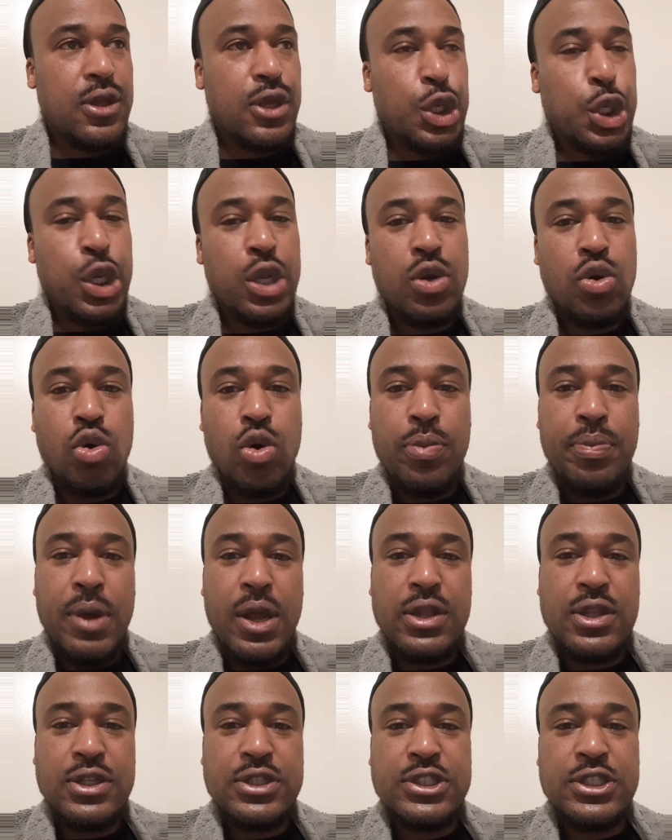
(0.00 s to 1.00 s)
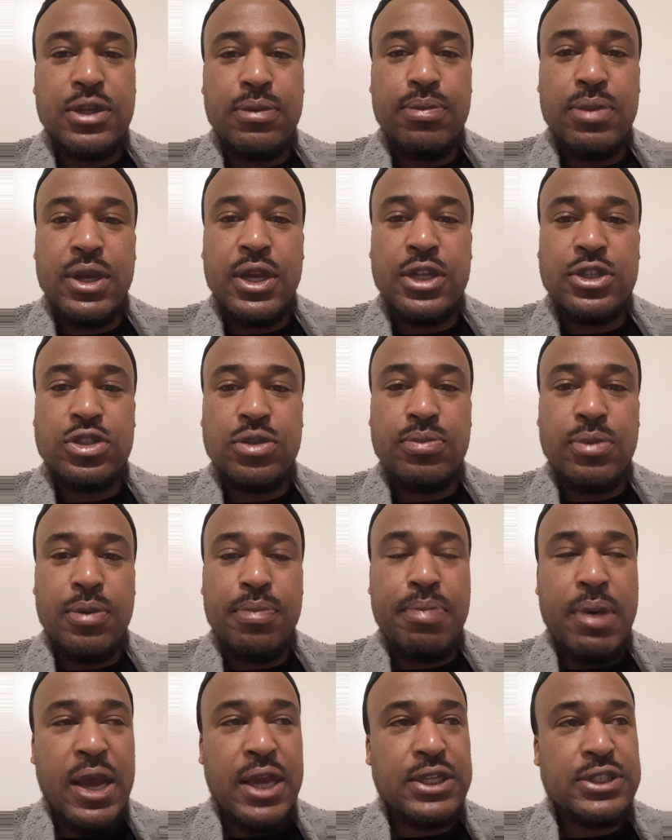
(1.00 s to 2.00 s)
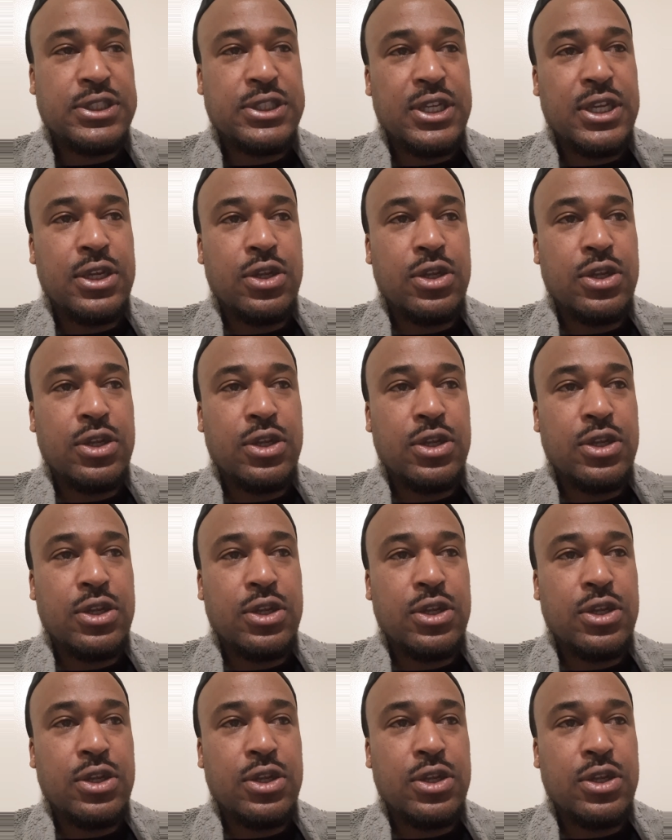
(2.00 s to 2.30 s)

he knew about the symbolism of Pisces.